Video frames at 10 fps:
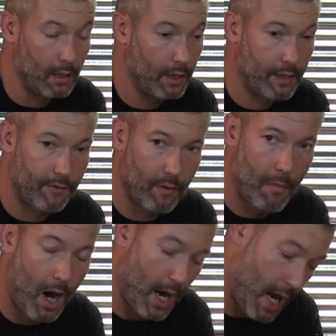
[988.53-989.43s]
at least for
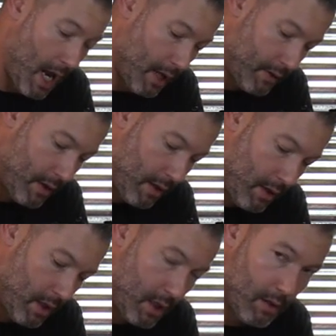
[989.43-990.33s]
my hands, and I
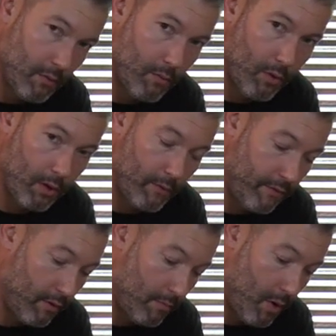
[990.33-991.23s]
think it'll work
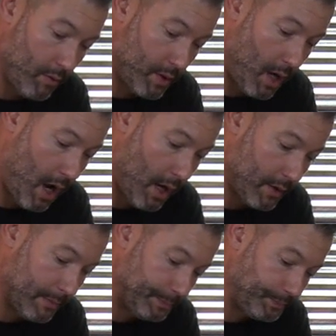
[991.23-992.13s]
for most
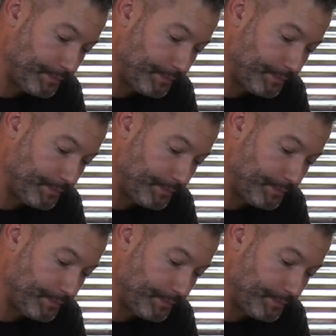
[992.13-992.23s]
guys.